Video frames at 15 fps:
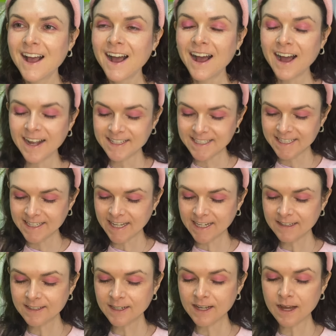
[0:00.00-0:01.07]
I did like a
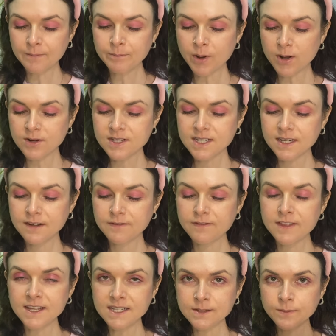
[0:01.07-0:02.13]
little unboxing of
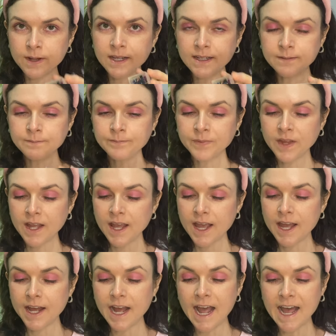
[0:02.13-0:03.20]
this one.
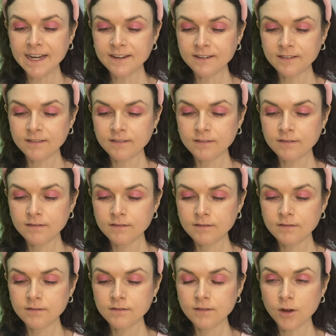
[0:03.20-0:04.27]
I hadn't
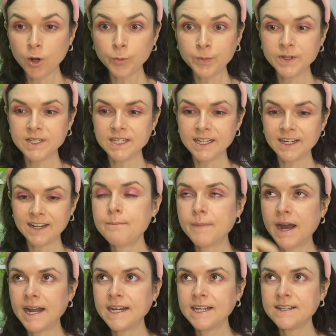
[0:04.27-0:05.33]
opened it.
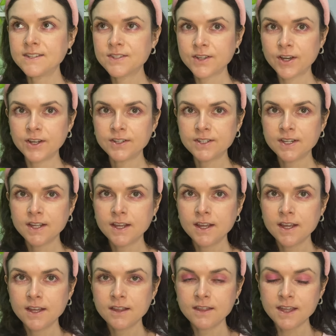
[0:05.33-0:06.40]
Might insert
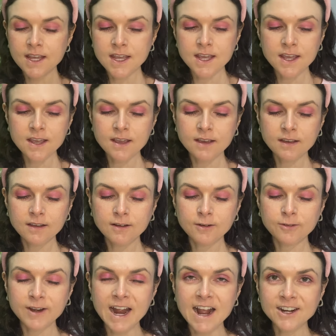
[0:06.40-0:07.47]
the
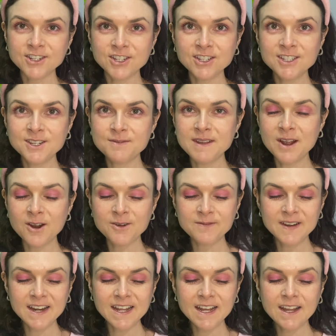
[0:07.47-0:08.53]
reaction to me
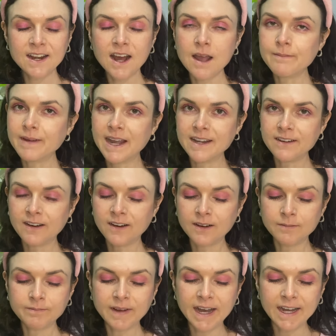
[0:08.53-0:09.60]
opening it. I might
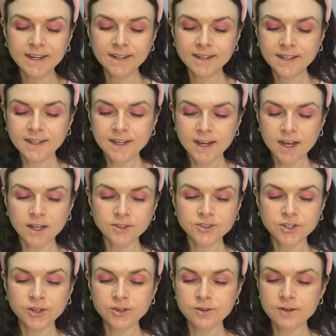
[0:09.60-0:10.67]
not, but I'll
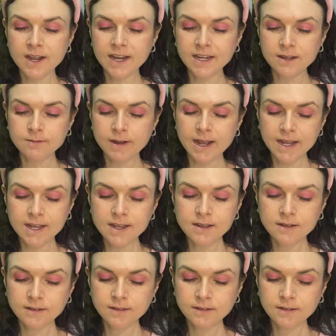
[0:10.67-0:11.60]
show you anyway.